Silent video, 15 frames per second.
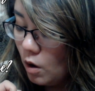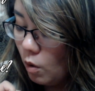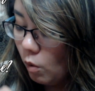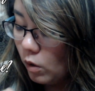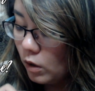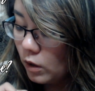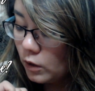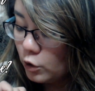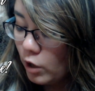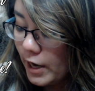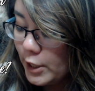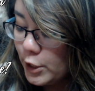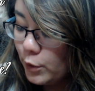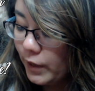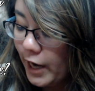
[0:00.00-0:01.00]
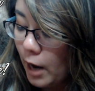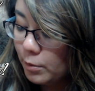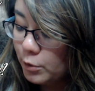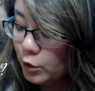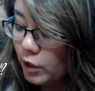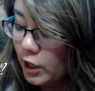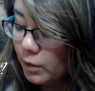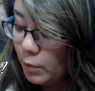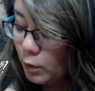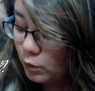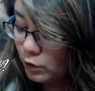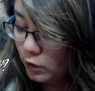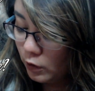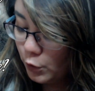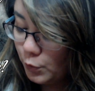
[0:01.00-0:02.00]
or trying to capture an
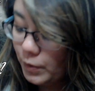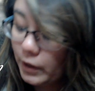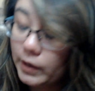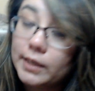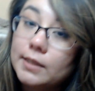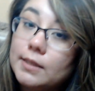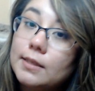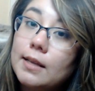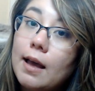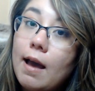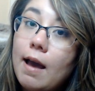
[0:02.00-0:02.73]
emotional experience?